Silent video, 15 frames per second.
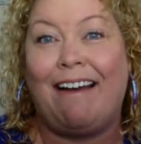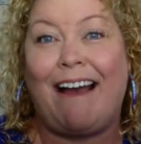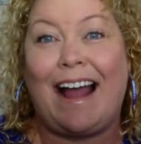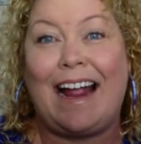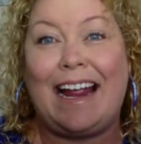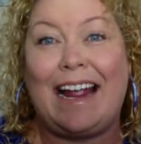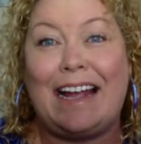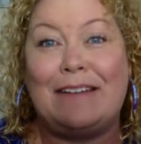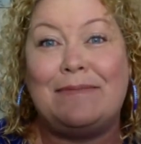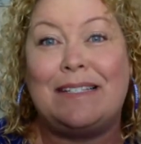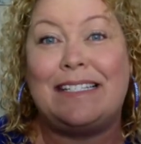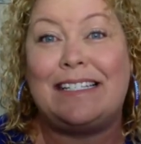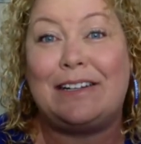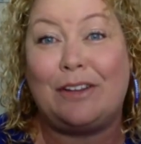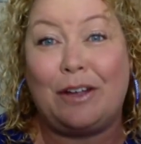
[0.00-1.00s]
I am
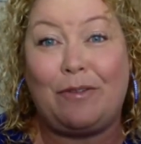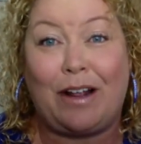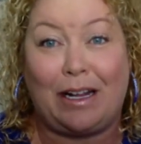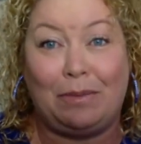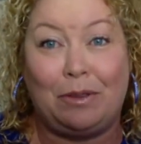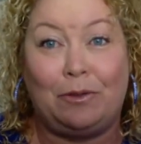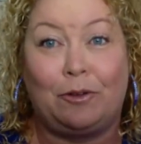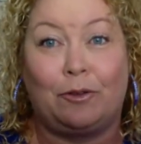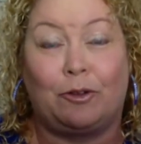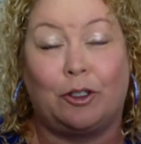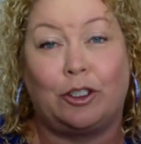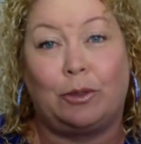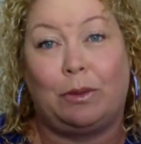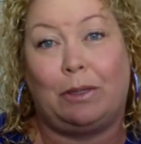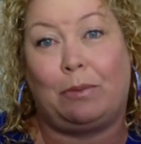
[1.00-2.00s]
still available for virtual